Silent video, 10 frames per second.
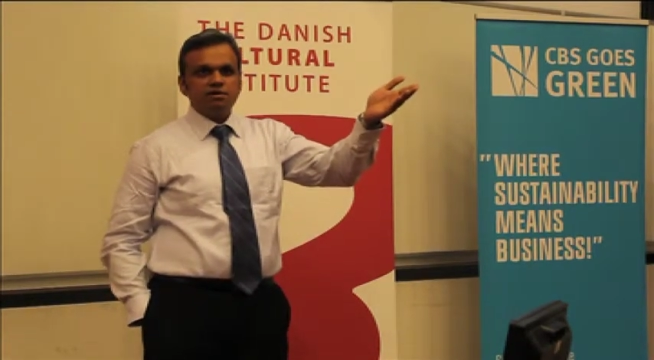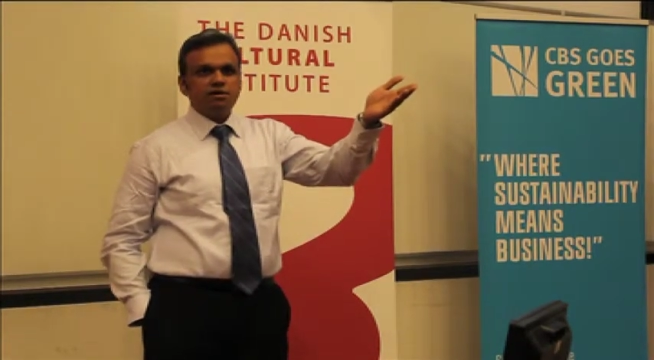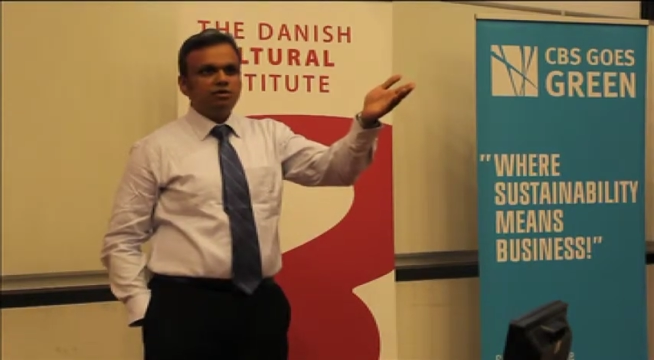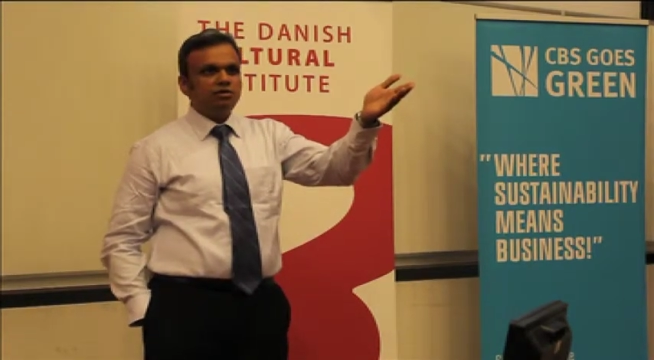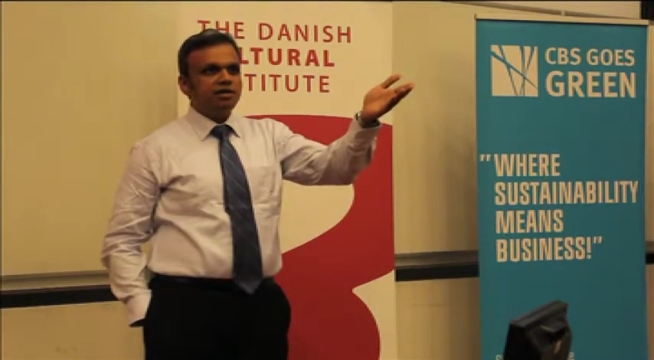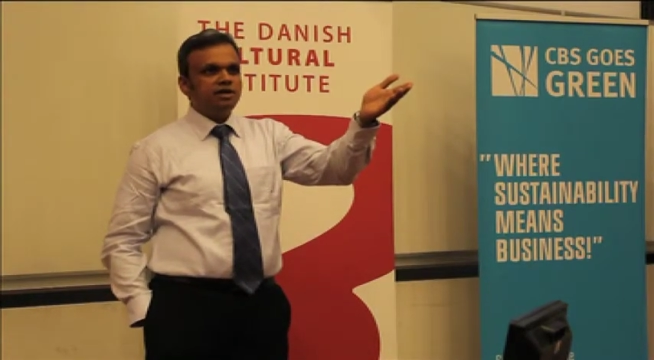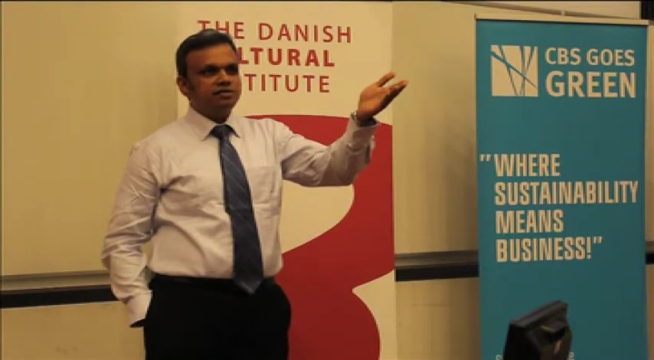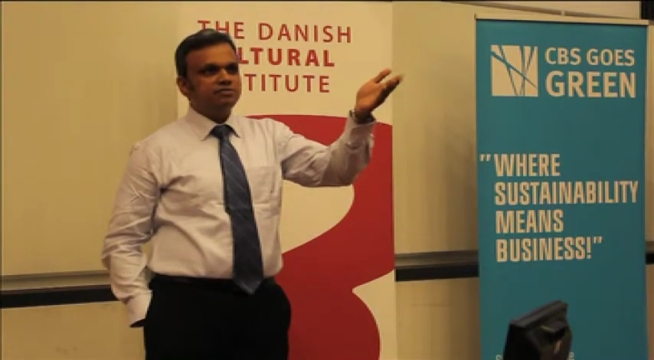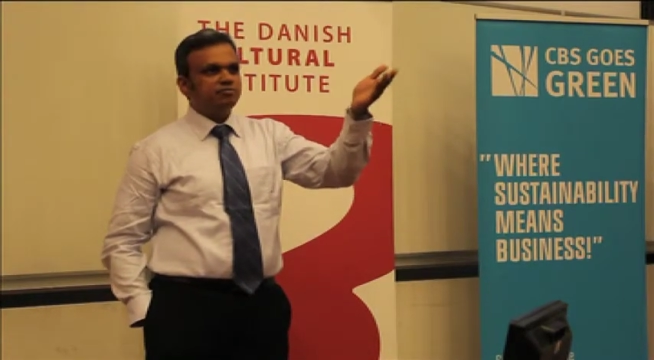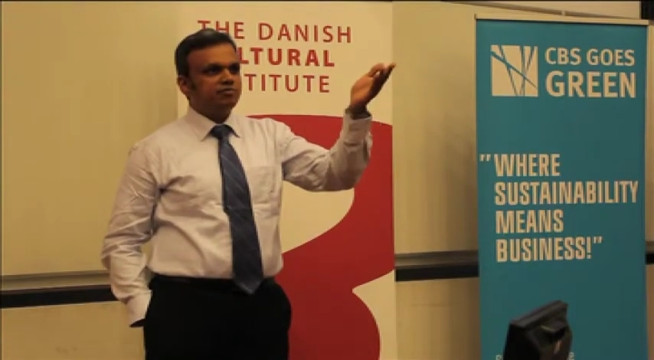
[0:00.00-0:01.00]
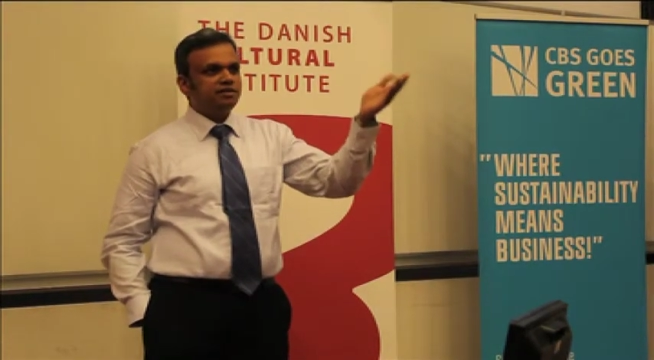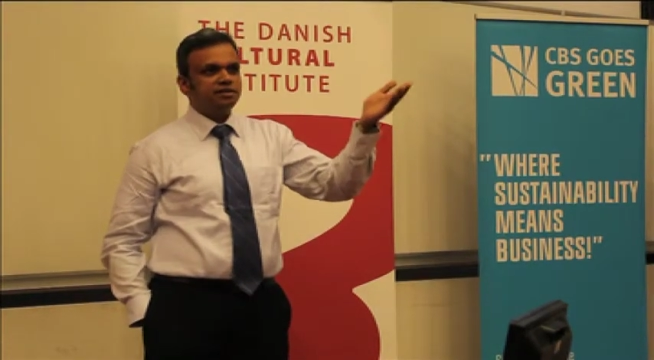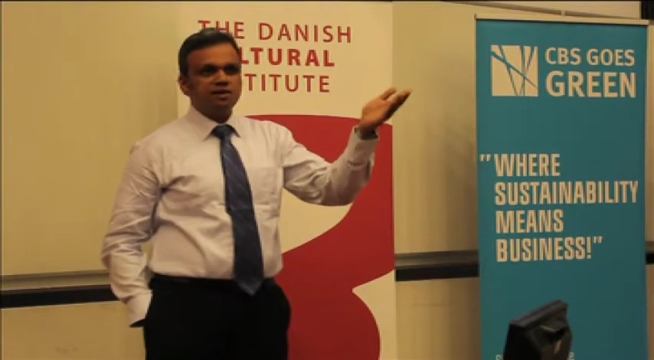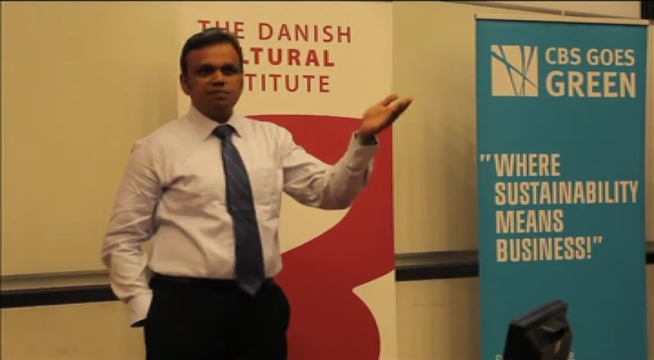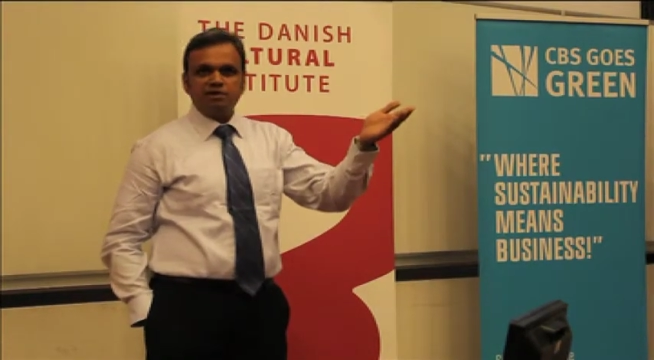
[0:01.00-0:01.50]
All you need is find the
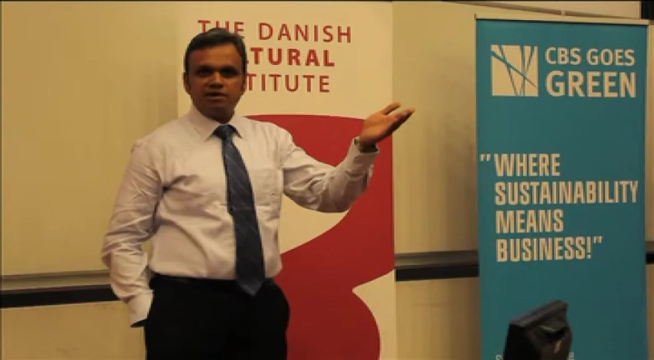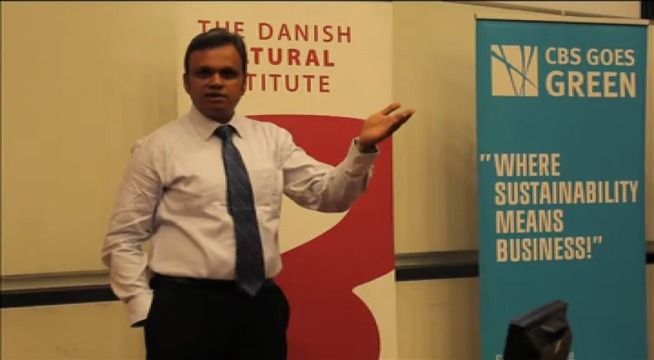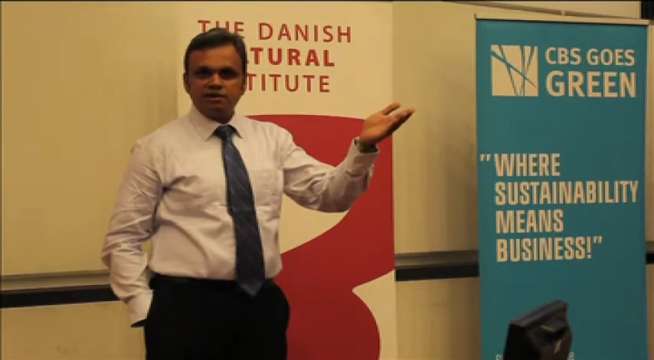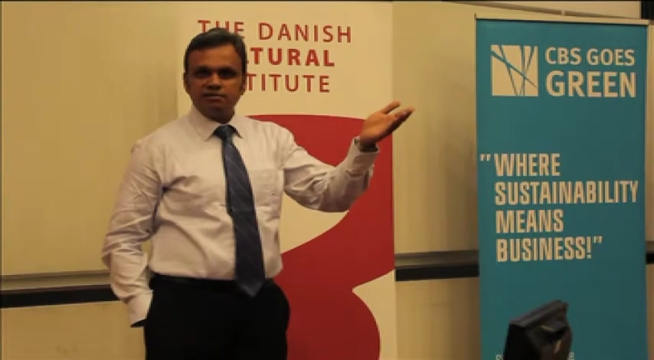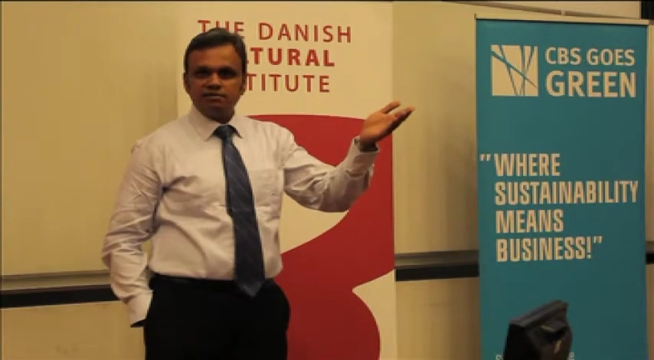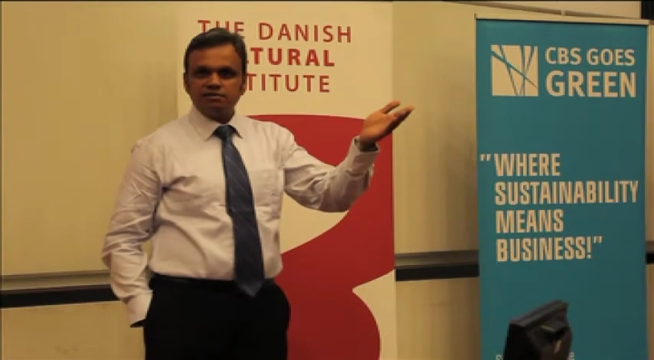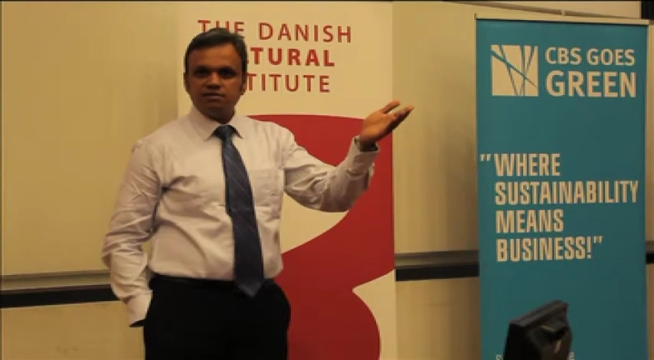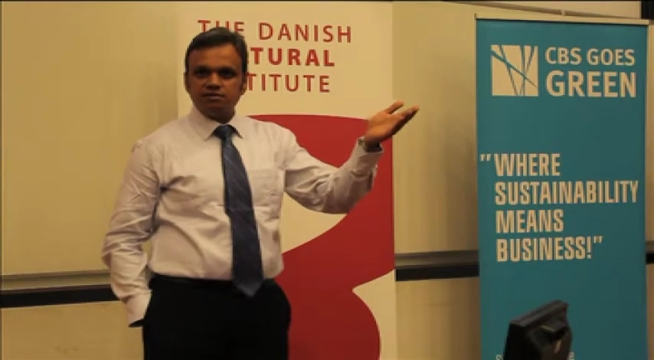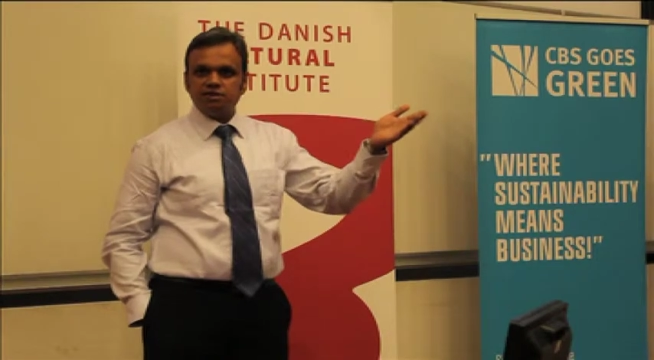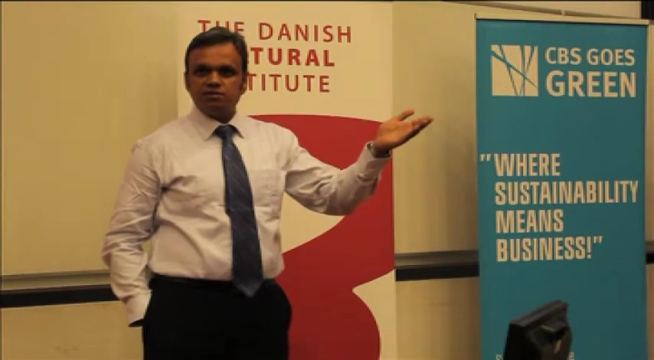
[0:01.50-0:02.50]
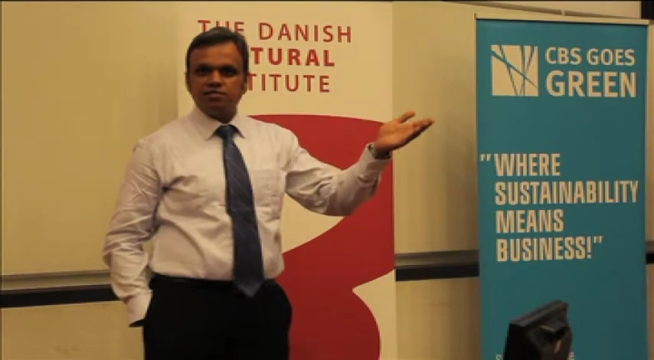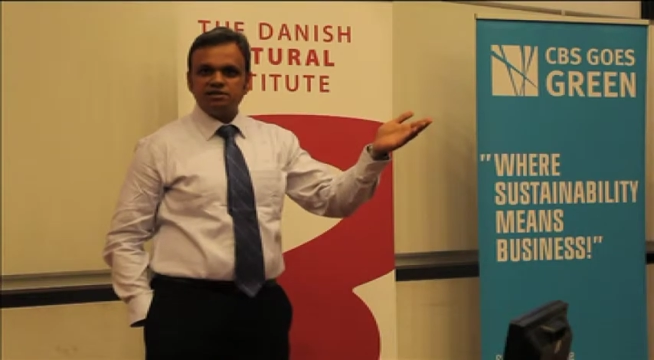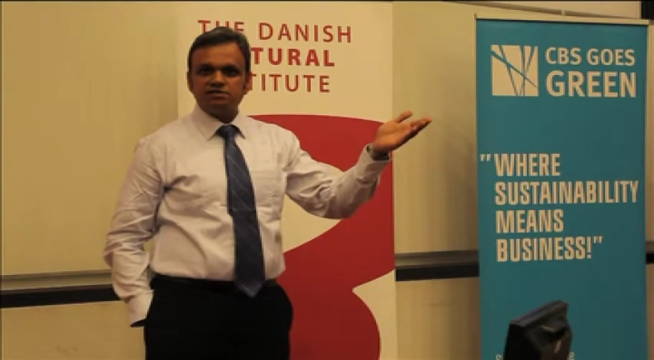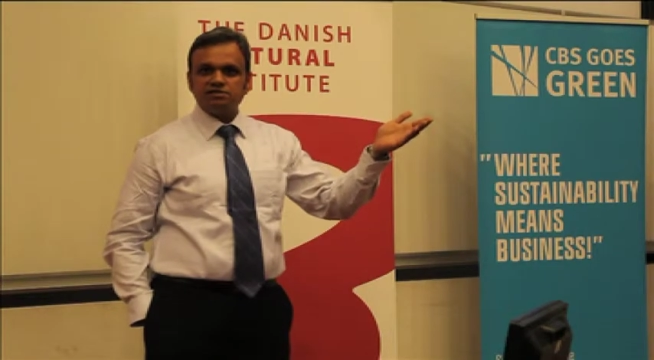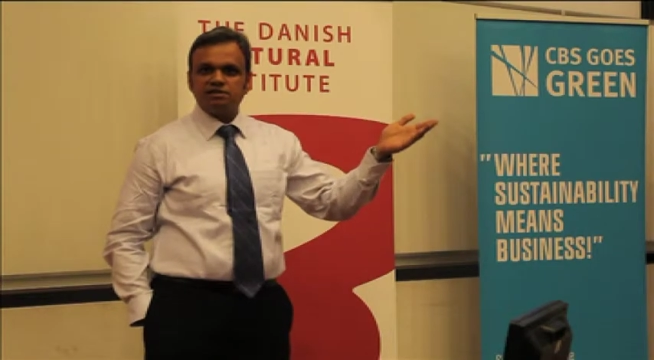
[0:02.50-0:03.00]
right partner at the right
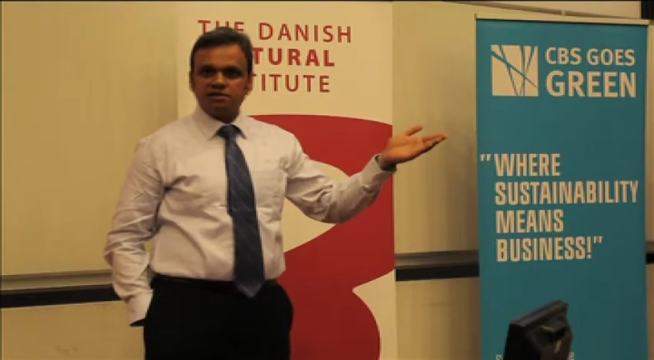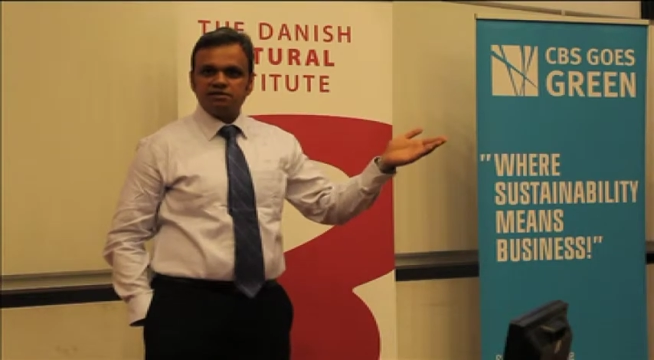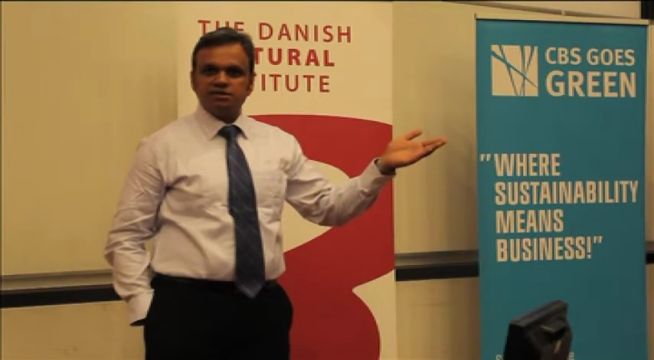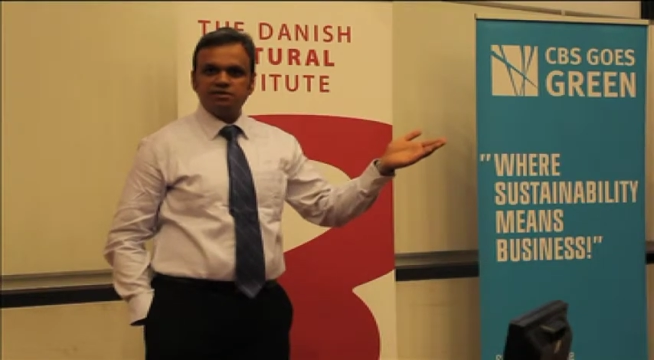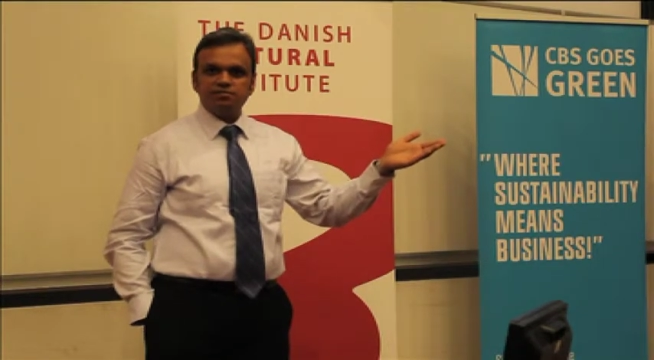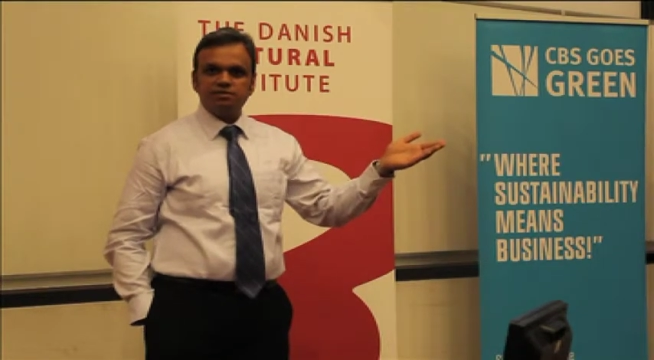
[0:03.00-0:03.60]
place in the right time.